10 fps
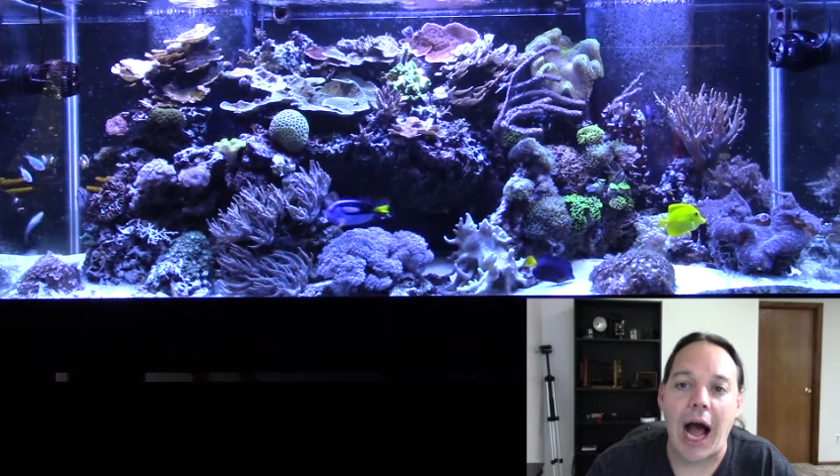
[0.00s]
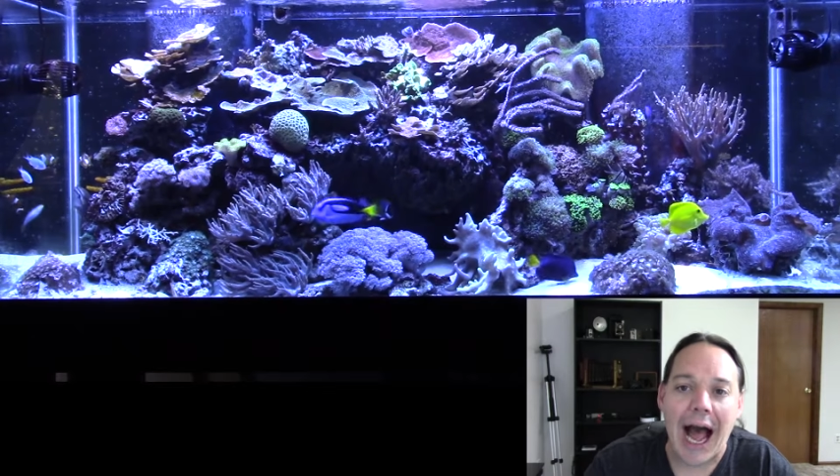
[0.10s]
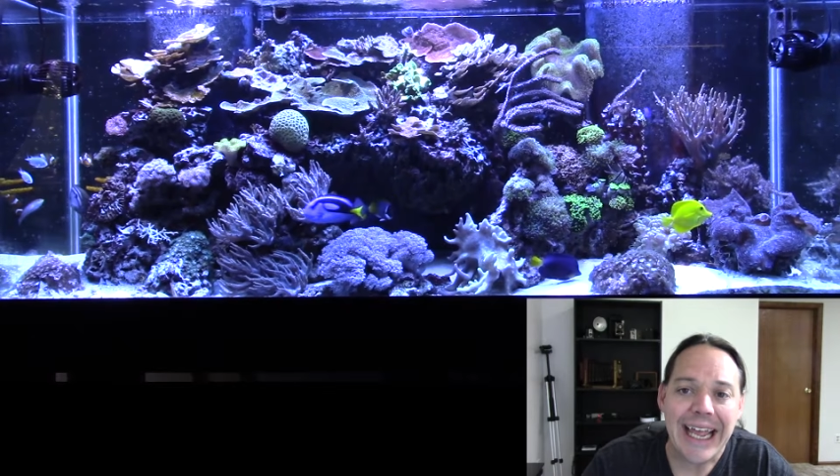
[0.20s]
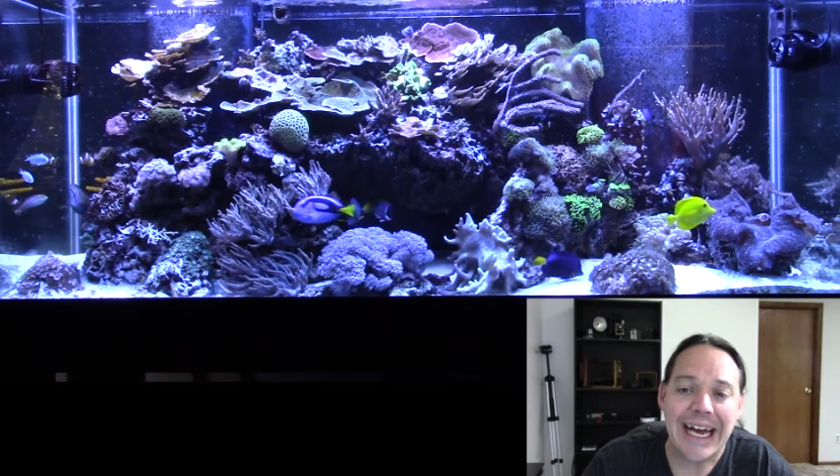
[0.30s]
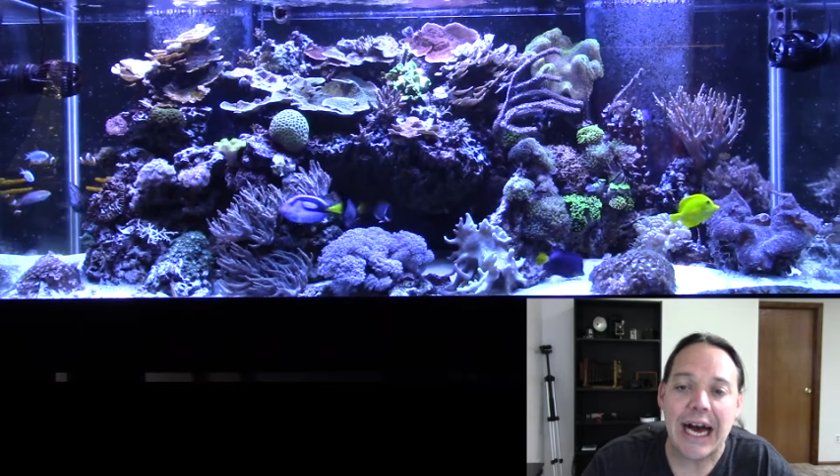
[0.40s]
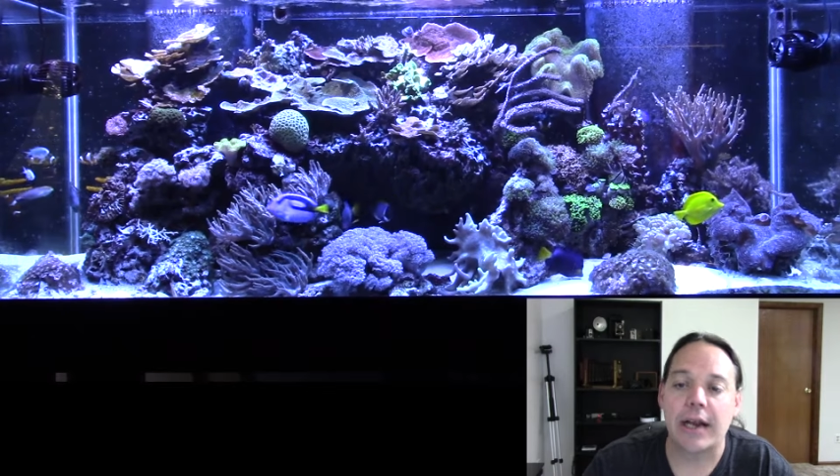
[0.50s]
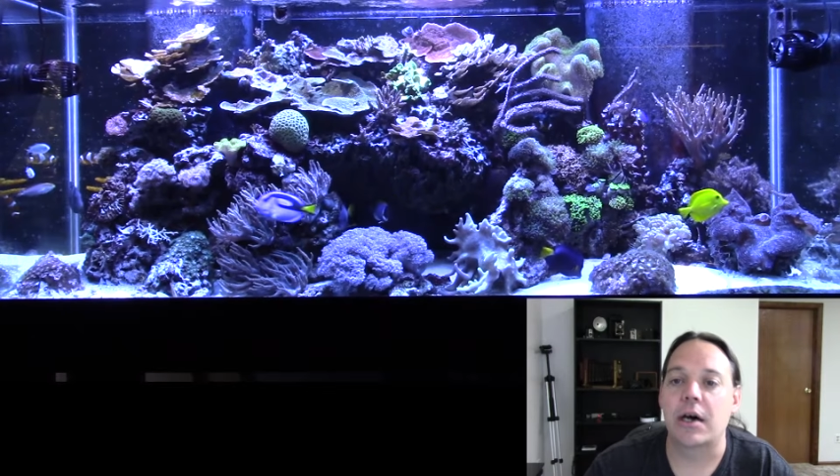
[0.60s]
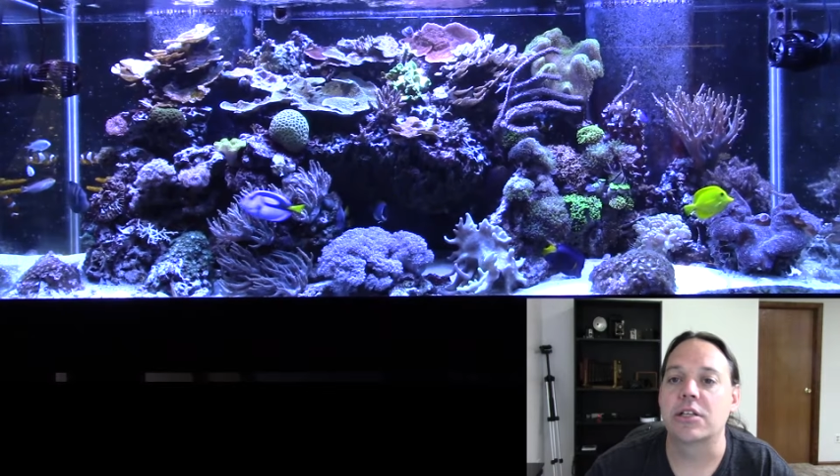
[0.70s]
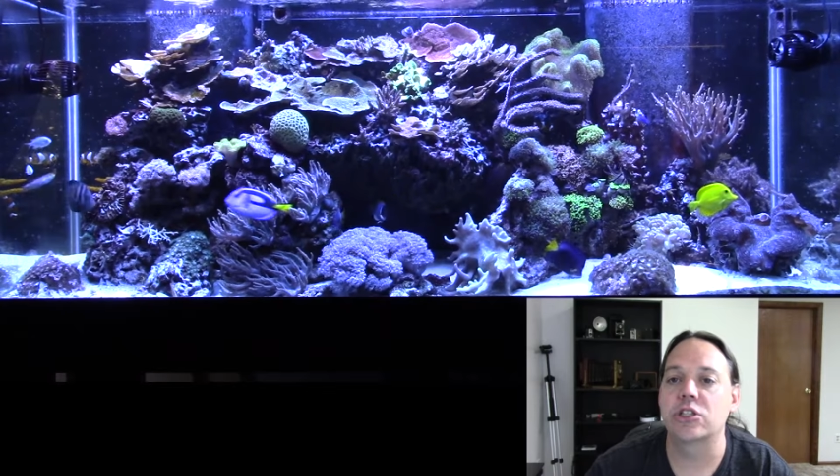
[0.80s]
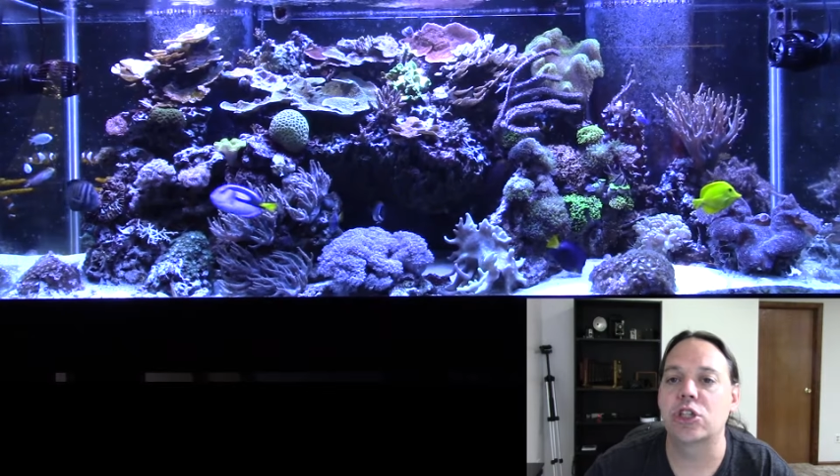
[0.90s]
I got
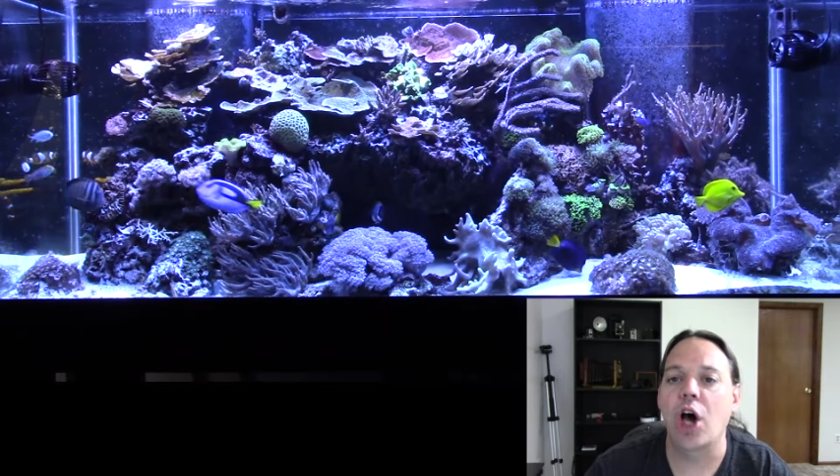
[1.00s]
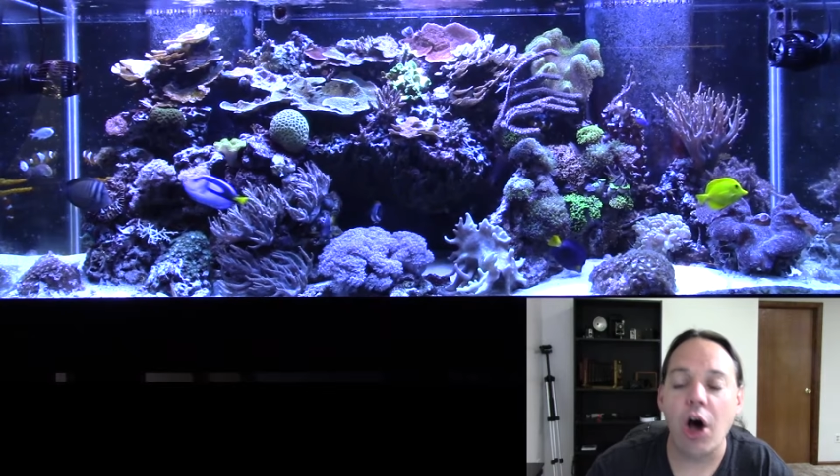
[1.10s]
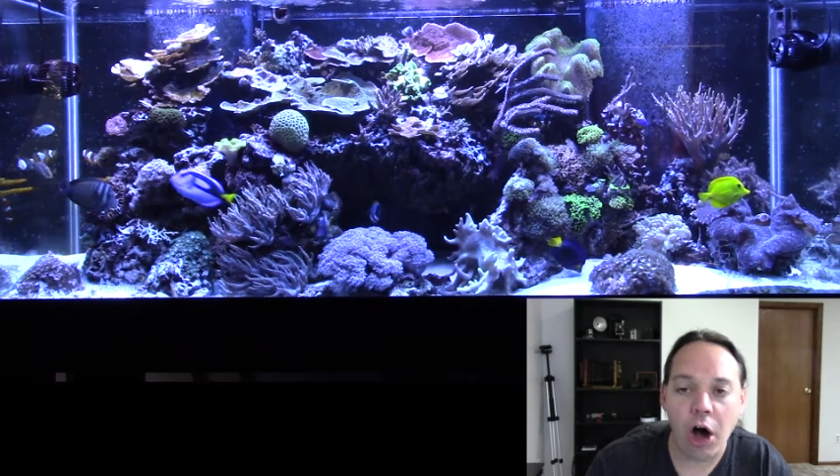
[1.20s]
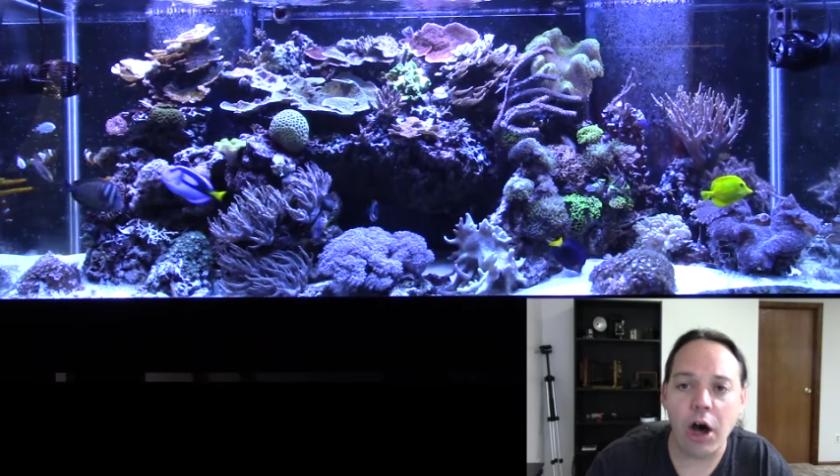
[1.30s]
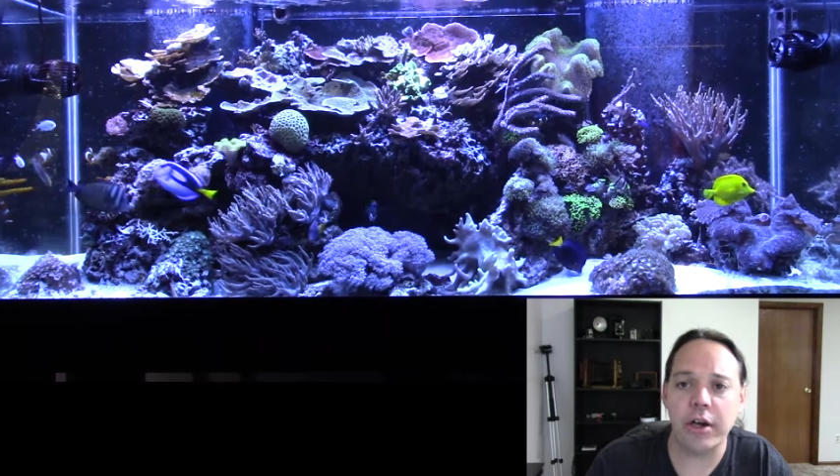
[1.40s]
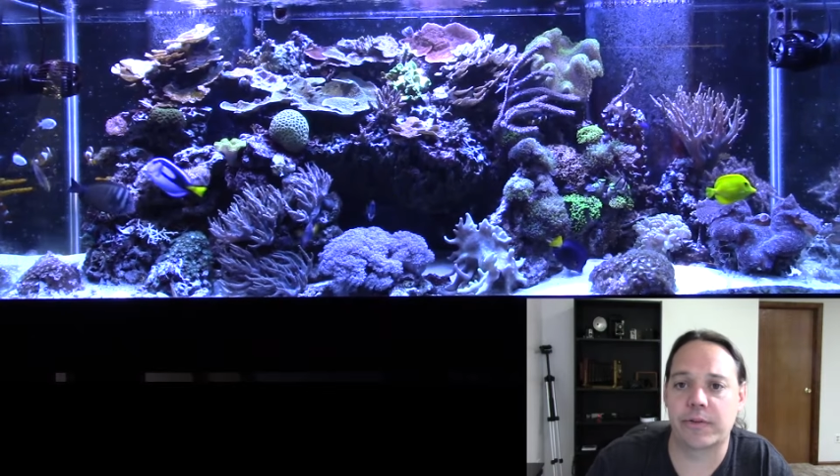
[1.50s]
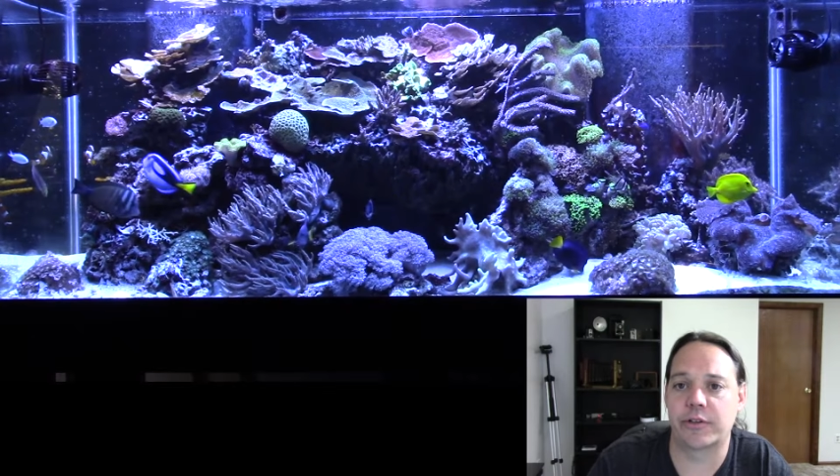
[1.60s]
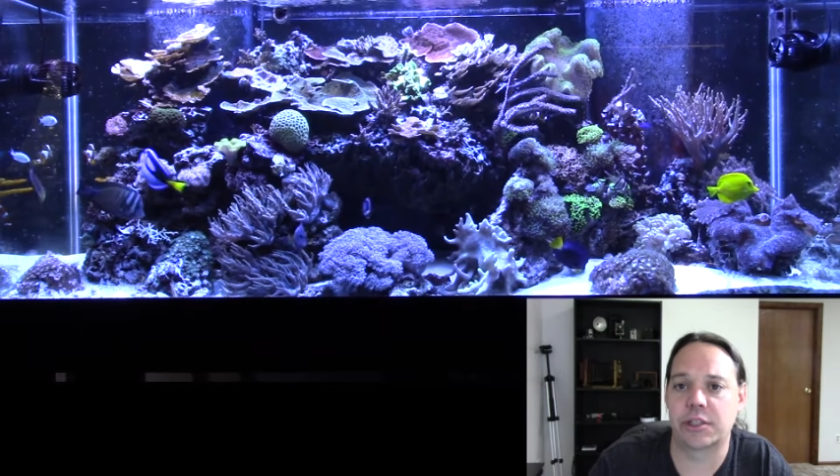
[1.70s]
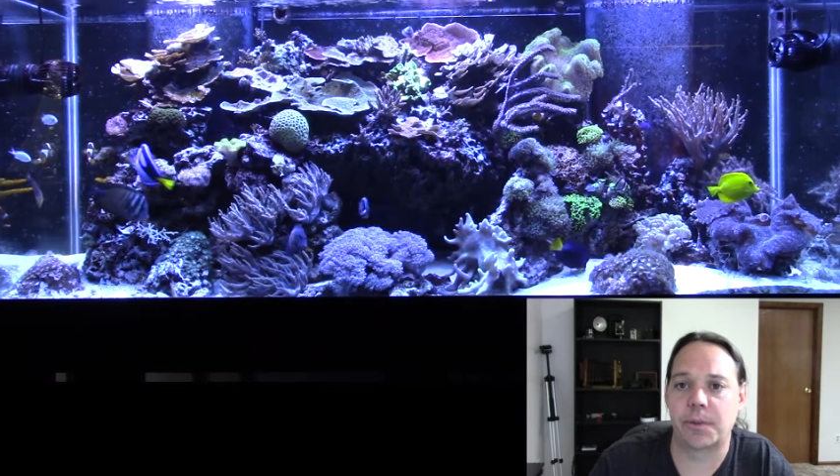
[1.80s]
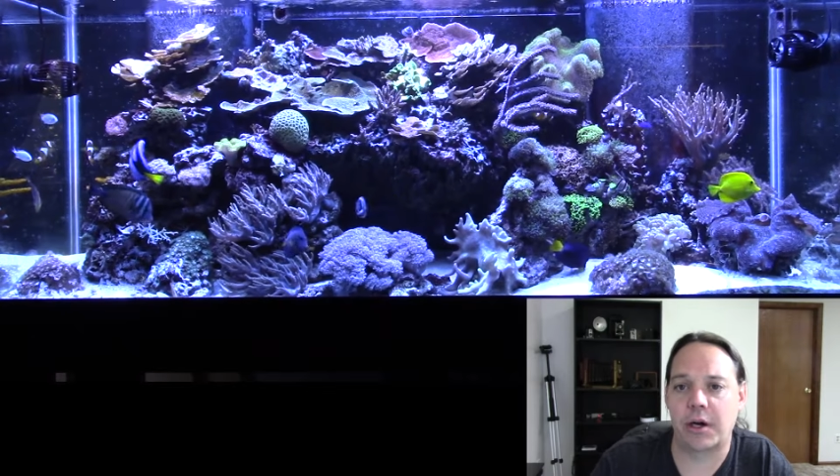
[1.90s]
a ton of
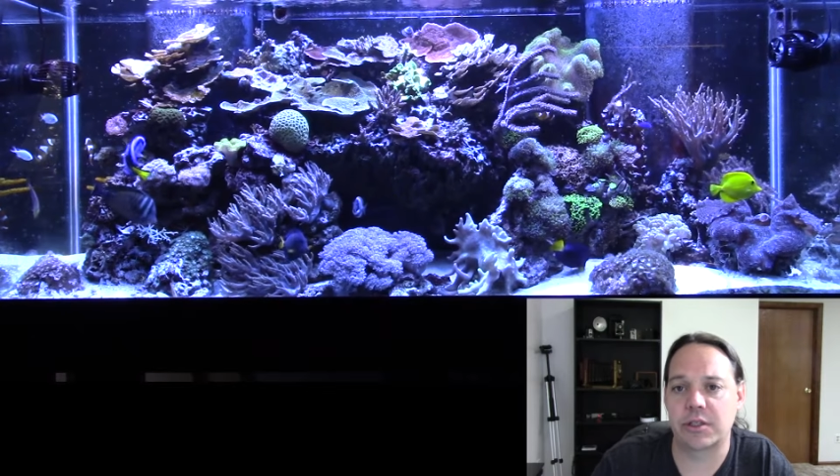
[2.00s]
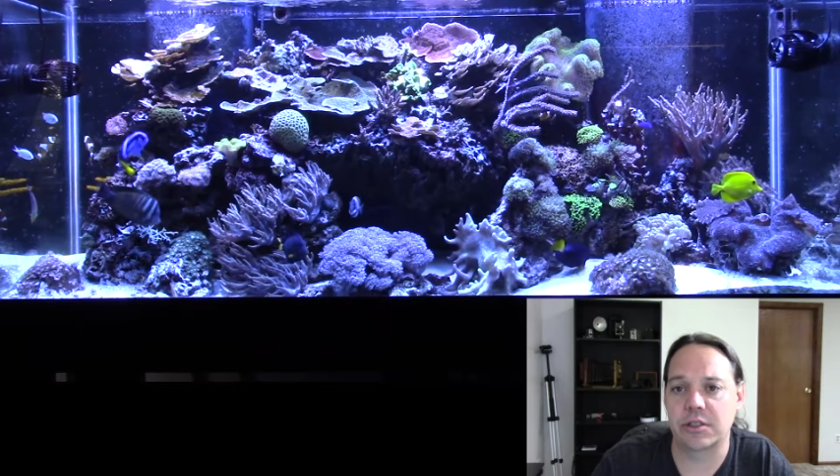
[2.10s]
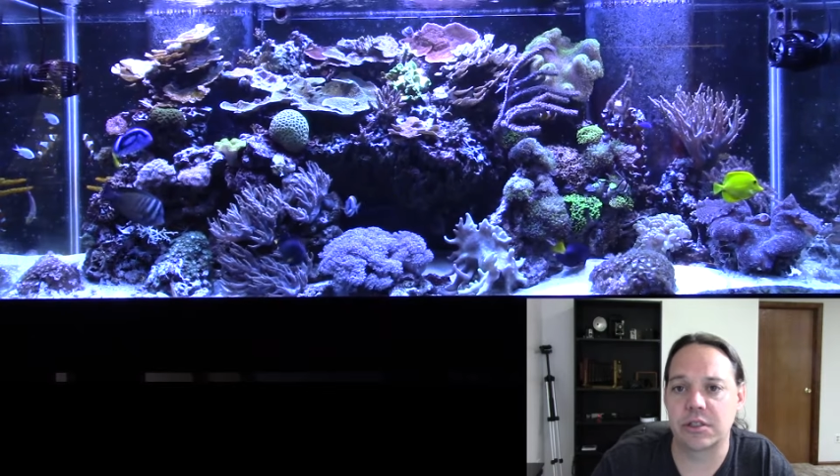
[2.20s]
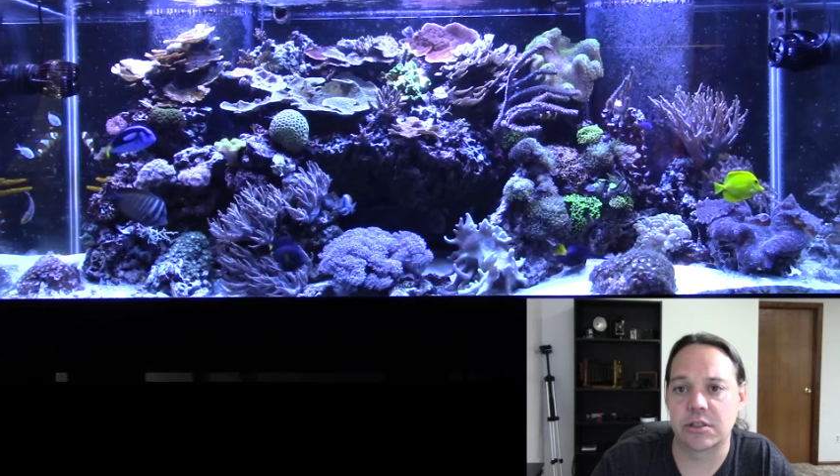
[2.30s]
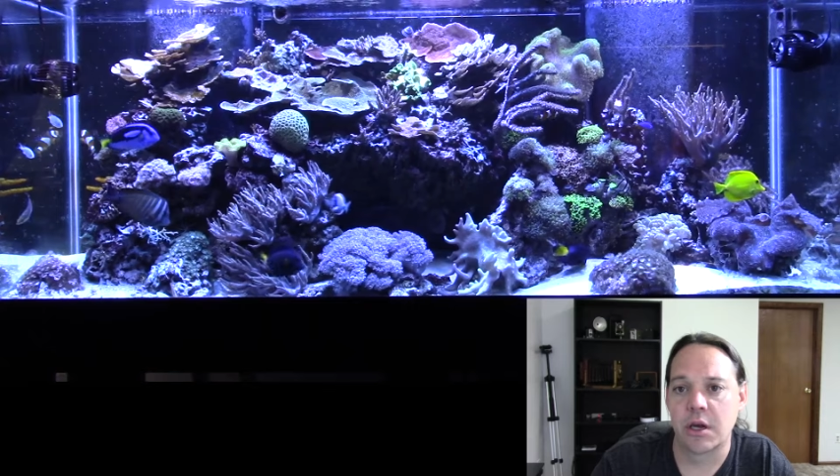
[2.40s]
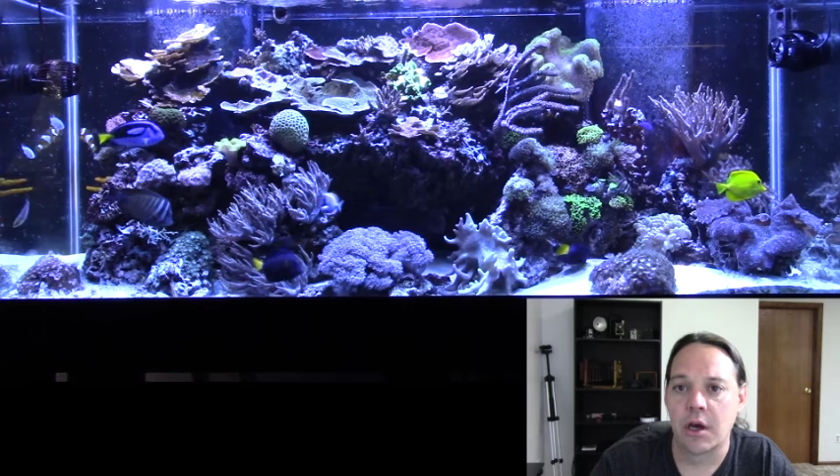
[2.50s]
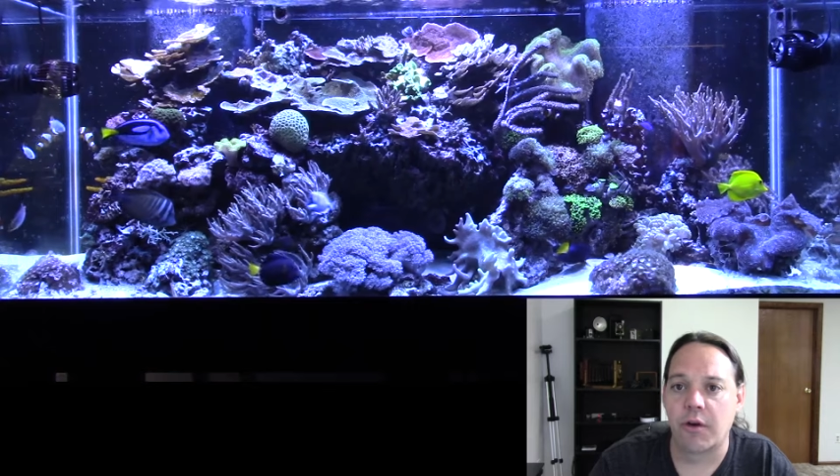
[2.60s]
responses